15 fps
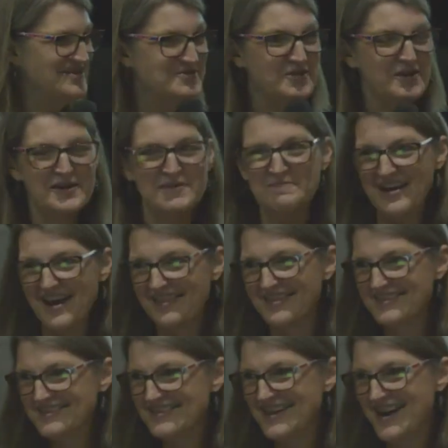you come down
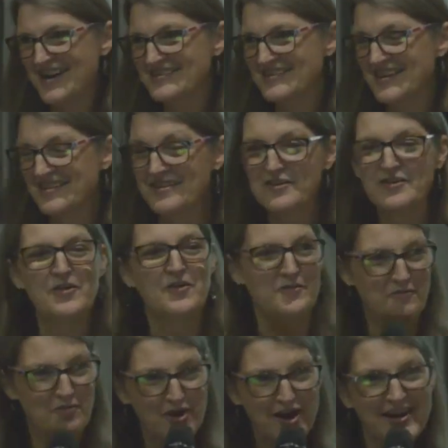the stairs and they're
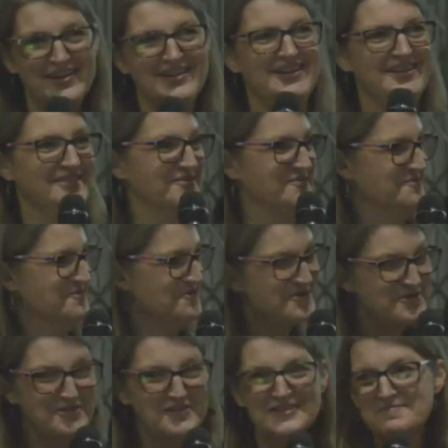going, what in the
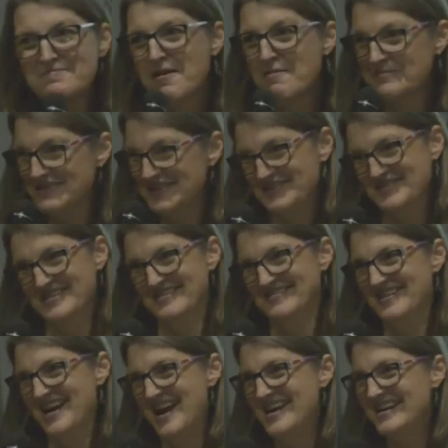world is Mama doing,
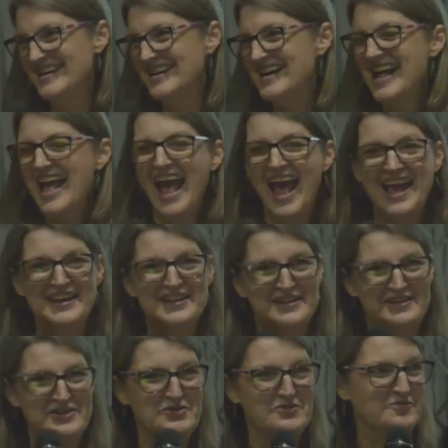right?
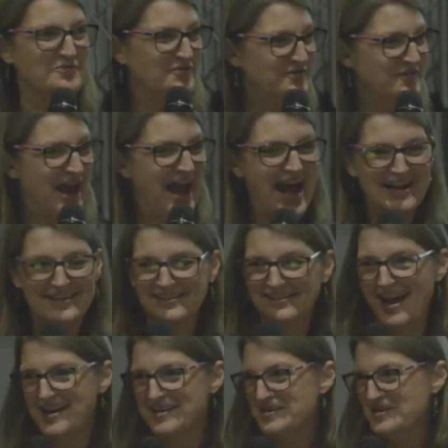And you act
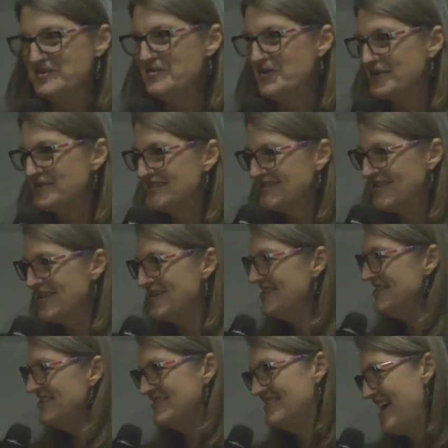like you are
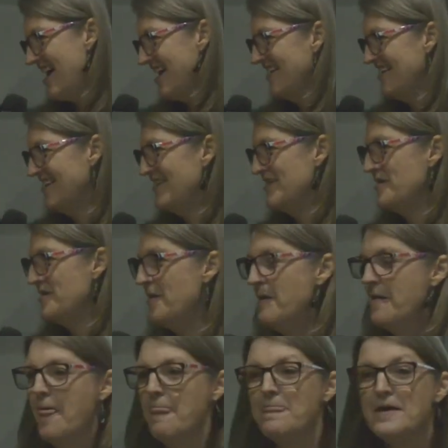starting your day.
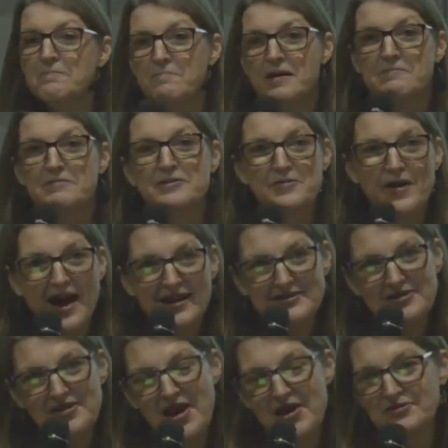And then maybe you
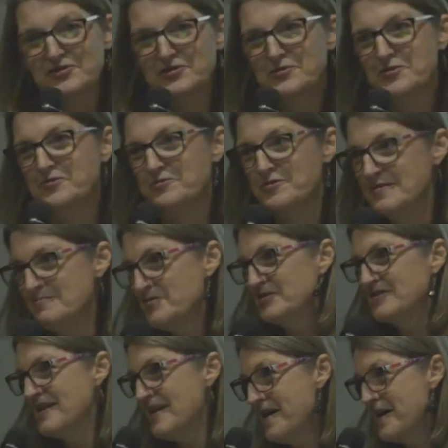act it out 2 or 3 more
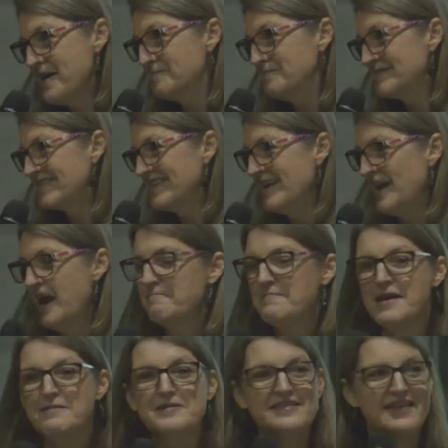times, and
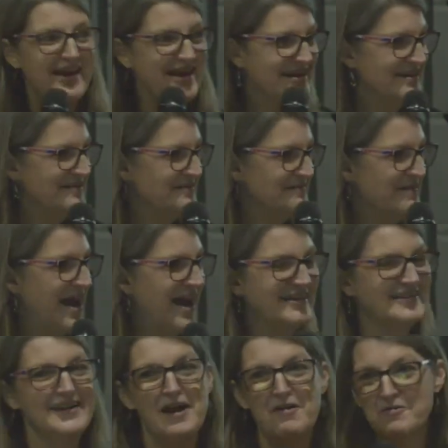maybe they
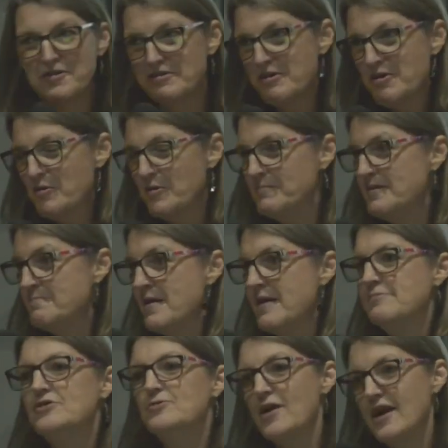act it out with you, and then
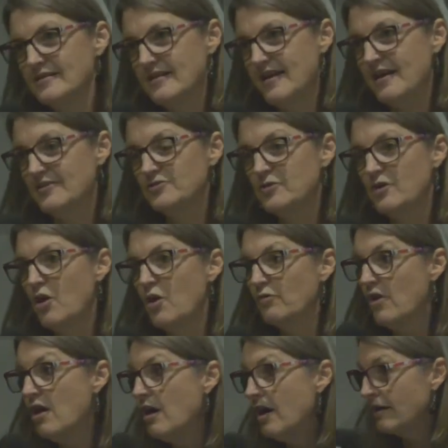maybe you act it out and do it all
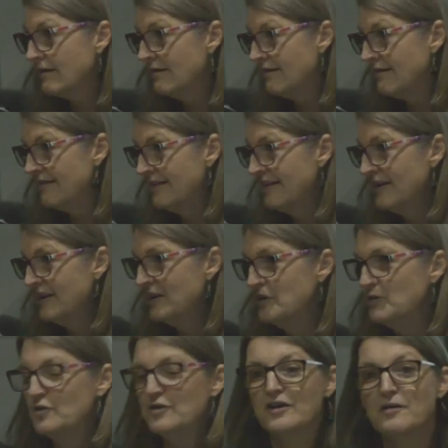wrong.
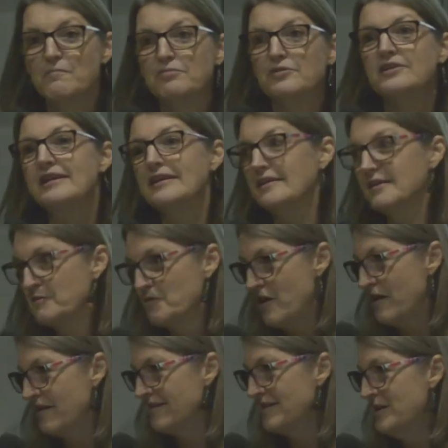You do it completely
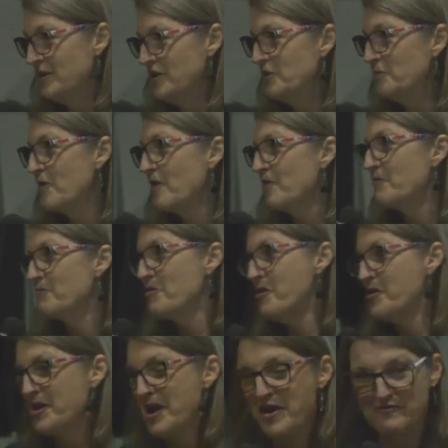wrong. You wear the
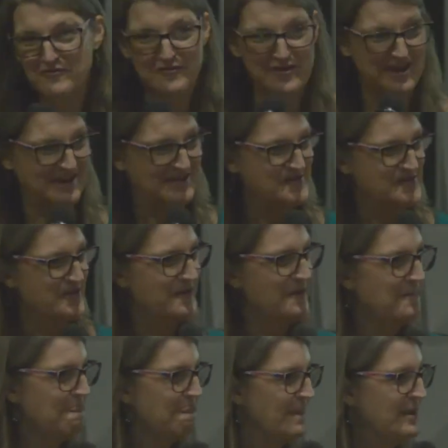wrong outfit, or
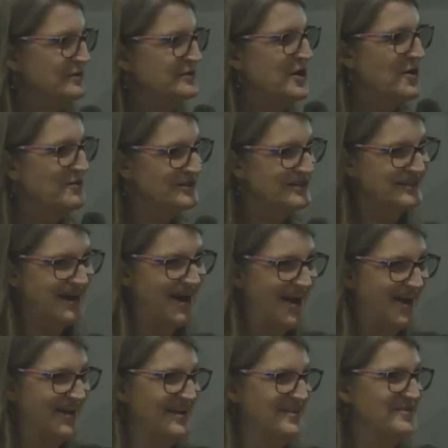you don't
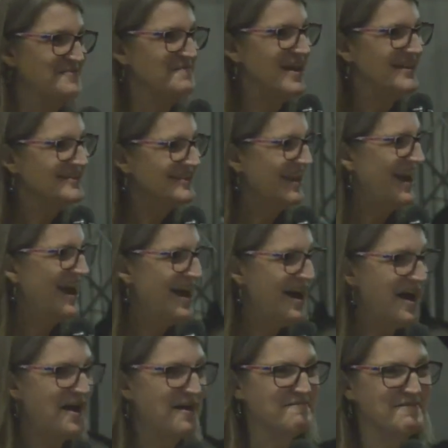start, and you mess it
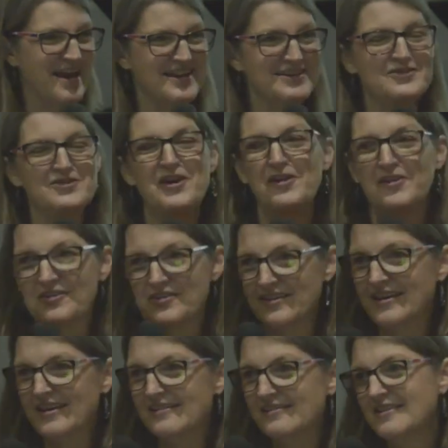up, and you all are
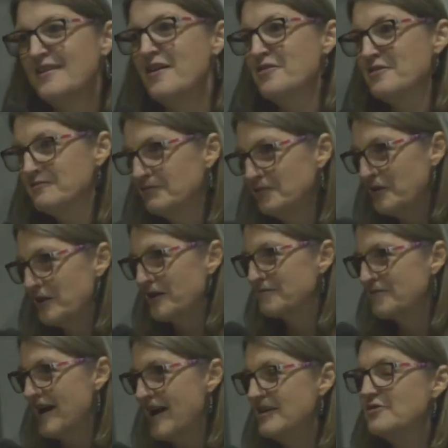giggling on the floor,
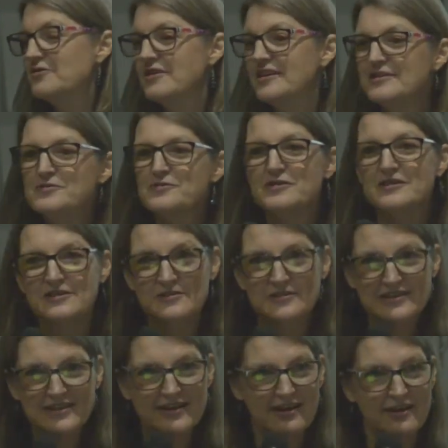right? You're
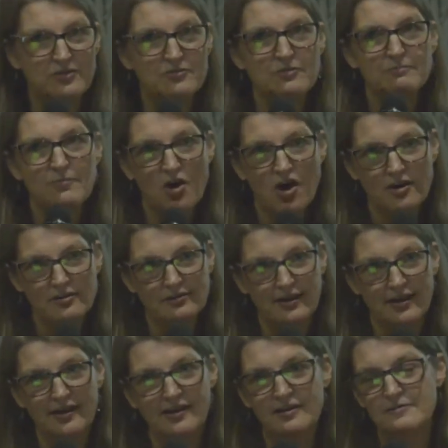introducing it through
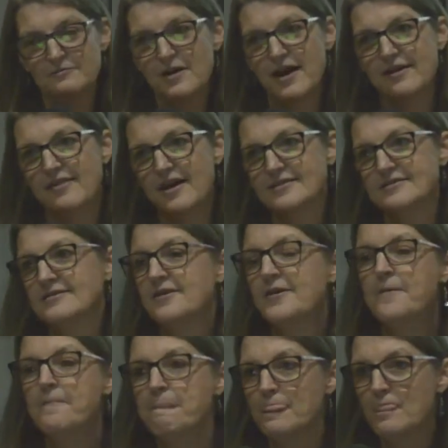modeling in a way
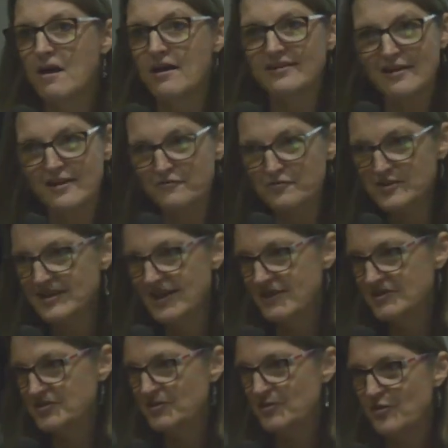that's
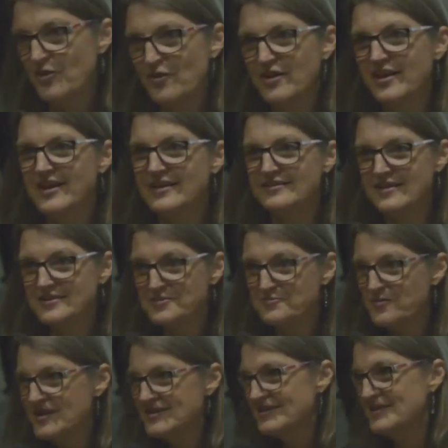non-confrontational. It doesn't
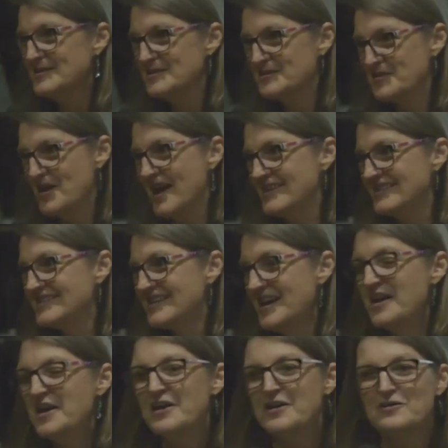raise the stress.
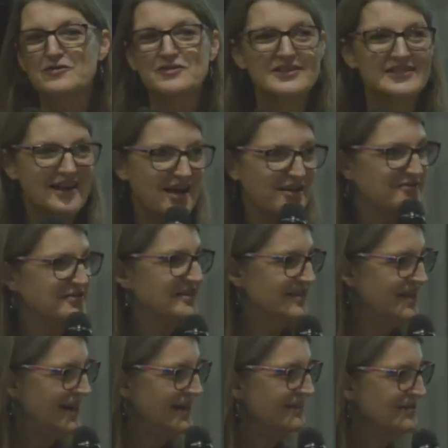You're just kind of
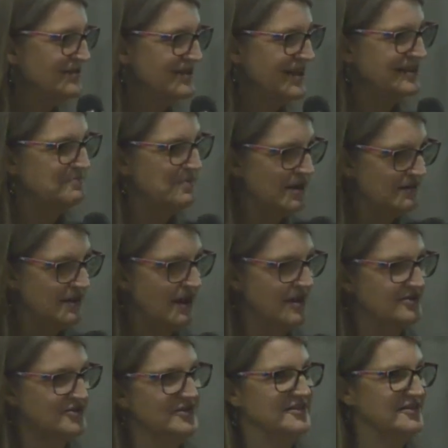setting those
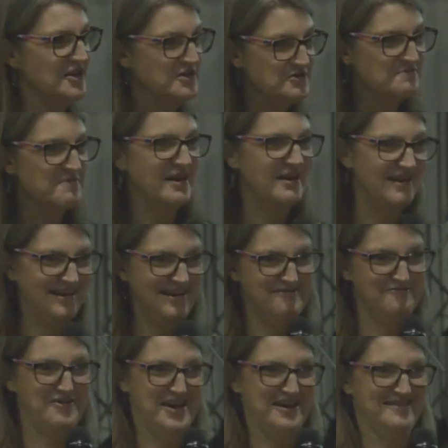expectations, and you're making
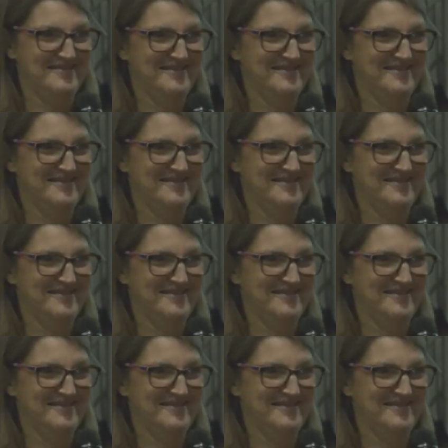it fun.